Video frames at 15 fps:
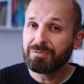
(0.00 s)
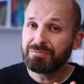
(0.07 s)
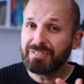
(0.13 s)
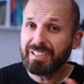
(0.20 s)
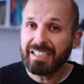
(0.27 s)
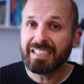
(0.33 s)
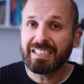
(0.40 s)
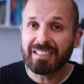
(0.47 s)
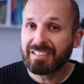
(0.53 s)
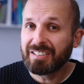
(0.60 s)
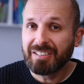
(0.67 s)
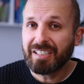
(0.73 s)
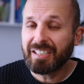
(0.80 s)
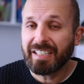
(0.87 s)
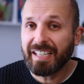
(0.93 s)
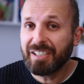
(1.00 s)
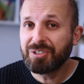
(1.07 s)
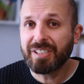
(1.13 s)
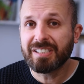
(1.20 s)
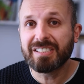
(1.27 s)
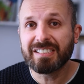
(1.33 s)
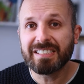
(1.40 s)
be really
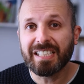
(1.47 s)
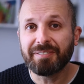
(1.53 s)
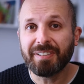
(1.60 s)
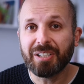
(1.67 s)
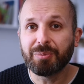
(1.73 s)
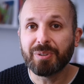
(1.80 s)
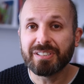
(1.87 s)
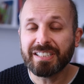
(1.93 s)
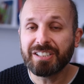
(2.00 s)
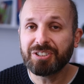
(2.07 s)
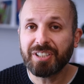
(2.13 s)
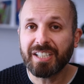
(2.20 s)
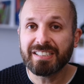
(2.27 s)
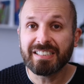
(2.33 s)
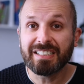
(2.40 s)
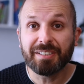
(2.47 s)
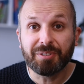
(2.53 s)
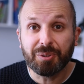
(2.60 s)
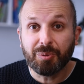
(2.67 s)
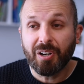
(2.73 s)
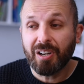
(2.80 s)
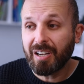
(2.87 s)
interested to see if anyone's interested. If
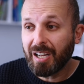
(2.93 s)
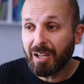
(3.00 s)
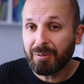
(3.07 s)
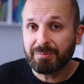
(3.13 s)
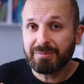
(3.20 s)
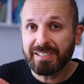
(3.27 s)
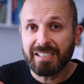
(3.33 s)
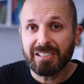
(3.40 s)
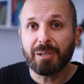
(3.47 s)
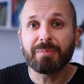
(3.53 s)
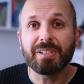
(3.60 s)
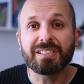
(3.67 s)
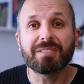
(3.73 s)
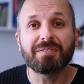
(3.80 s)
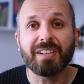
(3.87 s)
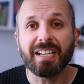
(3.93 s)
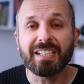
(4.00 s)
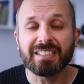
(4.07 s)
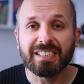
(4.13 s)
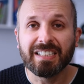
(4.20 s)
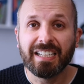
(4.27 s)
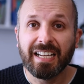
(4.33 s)
you are, I'll set up this
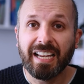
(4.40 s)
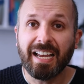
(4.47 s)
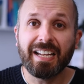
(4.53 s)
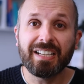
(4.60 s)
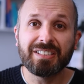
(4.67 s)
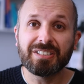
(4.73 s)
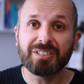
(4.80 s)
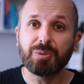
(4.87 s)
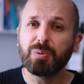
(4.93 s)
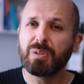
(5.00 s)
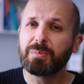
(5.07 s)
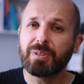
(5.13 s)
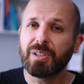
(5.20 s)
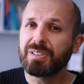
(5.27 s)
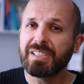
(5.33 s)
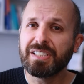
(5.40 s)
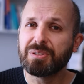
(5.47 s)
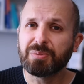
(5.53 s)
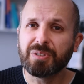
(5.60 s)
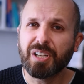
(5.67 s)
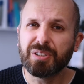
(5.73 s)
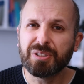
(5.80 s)
event and all the proceeds
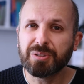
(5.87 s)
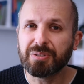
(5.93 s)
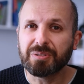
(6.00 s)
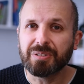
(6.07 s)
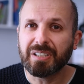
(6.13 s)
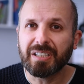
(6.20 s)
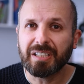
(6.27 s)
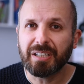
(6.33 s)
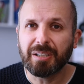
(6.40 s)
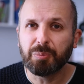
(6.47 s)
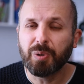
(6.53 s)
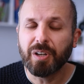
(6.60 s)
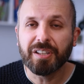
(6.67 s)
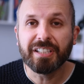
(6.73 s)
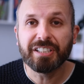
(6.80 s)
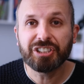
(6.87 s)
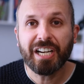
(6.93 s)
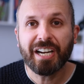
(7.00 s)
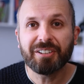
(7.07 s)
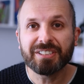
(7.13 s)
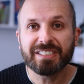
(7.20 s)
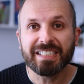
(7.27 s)
will go to a worthy
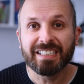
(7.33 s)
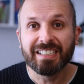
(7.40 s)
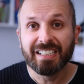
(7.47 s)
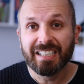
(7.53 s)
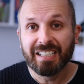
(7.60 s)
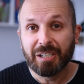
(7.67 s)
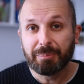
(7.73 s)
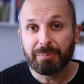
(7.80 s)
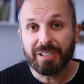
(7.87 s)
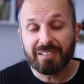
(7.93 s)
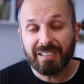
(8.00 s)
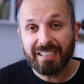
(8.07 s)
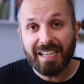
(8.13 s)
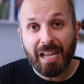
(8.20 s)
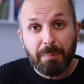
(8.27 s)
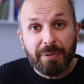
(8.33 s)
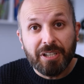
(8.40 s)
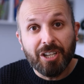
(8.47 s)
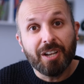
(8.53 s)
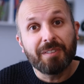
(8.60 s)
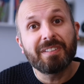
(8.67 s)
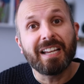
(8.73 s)
charity. But let me
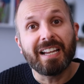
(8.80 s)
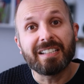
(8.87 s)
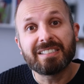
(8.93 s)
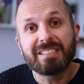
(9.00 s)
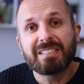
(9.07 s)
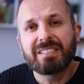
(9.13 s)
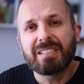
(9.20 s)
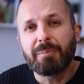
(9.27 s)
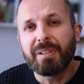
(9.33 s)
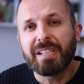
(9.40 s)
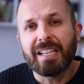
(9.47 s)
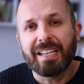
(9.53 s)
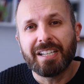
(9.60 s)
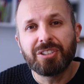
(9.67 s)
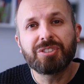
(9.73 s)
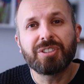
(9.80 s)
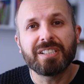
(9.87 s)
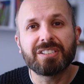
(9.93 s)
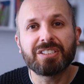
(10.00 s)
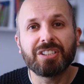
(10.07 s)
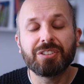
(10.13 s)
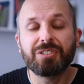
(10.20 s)
know if that's something that
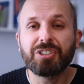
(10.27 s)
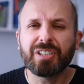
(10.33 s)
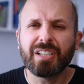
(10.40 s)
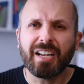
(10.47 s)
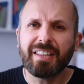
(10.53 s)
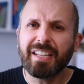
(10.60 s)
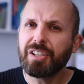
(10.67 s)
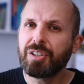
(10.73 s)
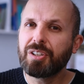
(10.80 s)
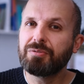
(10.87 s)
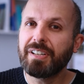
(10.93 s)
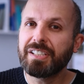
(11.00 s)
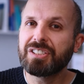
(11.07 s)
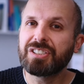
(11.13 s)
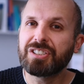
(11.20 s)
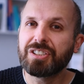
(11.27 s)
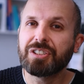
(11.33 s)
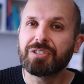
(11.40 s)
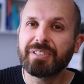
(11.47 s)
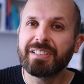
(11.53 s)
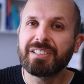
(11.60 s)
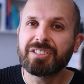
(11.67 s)
interests you. I think you can register
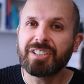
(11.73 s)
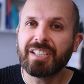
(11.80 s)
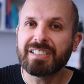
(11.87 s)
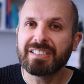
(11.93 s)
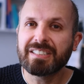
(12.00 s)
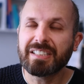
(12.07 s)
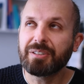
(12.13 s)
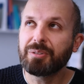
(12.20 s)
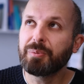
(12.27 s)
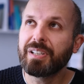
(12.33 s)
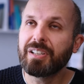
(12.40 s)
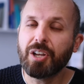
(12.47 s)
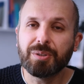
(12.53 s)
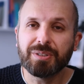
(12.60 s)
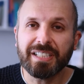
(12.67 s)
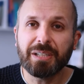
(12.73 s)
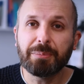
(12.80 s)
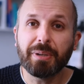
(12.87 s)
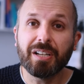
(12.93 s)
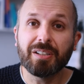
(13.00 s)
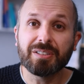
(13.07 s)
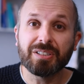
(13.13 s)
your interest with those
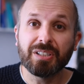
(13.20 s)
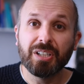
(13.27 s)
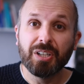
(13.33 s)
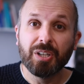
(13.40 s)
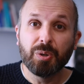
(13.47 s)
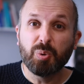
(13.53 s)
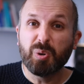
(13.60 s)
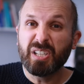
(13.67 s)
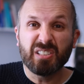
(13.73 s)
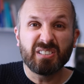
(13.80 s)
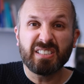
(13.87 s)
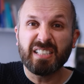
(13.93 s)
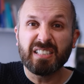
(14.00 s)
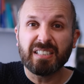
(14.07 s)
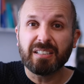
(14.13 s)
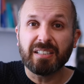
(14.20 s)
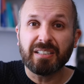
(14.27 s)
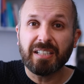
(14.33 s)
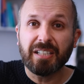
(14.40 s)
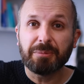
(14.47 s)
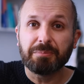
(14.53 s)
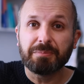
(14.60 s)
emails, or you can send
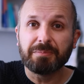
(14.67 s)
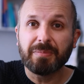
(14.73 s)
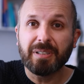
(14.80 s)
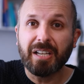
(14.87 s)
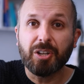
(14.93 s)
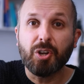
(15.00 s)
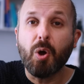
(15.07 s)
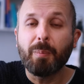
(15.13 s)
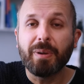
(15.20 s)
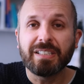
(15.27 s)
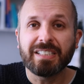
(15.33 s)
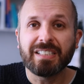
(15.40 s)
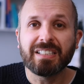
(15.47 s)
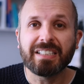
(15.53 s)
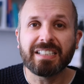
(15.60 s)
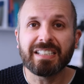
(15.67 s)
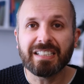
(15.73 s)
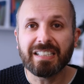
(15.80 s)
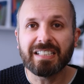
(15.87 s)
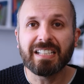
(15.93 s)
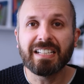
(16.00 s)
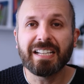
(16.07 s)
a comment in
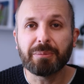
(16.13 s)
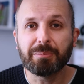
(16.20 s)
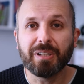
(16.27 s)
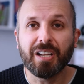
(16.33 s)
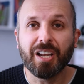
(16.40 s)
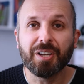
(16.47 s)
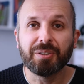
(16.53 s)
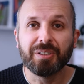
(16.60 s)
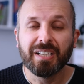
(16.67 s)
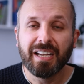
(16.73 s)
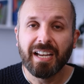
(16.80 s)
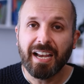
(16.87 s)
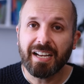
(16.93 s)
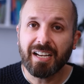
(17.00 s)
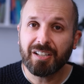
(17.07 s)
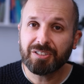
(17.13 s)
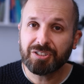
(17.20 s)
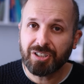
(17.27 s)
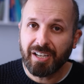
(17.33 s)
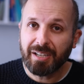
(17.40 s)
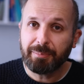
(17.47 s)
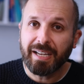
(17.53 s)
the link below, and I'll
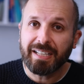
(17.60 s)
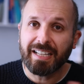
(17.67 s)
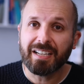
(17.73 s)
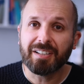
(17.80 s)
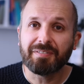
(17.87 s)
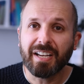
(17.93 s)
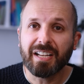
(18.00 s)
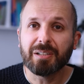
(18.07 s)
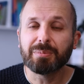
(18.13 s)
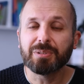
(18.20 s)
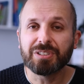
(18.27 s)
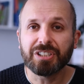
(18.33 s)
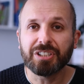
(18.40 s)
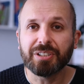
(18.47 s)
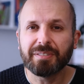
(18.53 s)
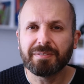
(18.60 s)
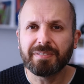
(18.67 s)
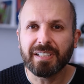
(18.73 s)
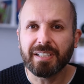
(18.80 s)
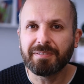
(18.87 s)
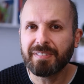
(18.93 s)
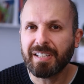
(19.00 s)
try and make that available to you
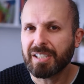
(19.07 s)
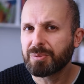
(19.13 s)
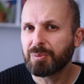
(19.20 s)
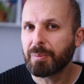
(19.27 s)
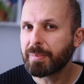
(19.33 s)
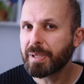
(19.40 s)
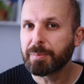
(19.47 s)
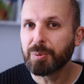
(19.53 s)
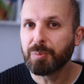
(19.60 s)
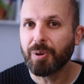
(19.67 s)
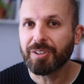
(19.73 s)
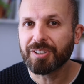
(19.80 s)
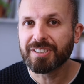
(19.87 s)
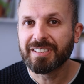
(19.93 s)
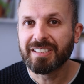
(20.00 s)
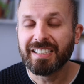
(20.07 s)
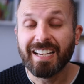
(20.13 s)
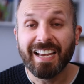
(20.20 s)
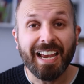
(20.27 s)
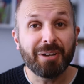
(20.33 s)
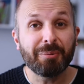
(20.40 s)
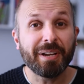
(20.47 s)
if that's what people want.
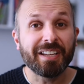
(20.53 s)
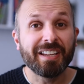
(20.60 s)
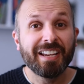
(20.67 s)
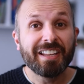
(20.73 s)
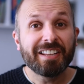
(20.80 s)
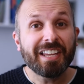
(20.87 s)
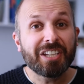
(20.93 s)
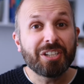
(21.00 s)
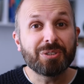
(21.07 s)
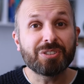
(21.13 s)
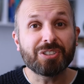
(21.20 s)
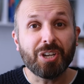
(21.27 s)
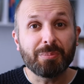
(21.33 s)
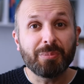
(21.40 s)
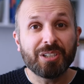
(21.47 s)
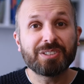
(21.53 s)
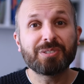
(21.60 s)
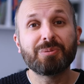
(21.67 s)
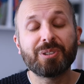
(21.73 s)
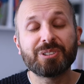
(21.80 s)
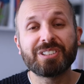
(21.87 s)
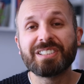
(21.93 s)
Anyway, thank you so much
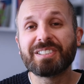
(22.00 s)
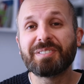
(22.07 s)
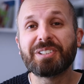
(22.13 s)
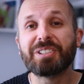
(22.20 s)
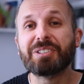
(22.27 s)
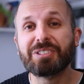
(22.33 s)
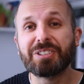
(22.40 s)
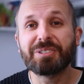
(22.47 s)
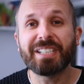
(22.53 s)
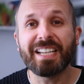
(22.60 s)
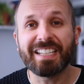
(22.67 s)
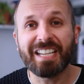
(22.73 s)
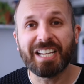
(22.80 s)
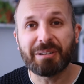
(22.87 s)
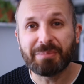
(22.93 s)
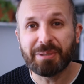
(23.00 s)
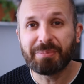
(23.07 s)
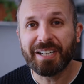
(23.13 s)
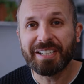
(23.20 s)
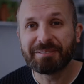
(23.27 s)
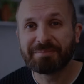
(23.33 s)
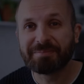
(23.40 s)
for watching this video. Do take care.
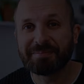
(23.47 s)
Bye-bye.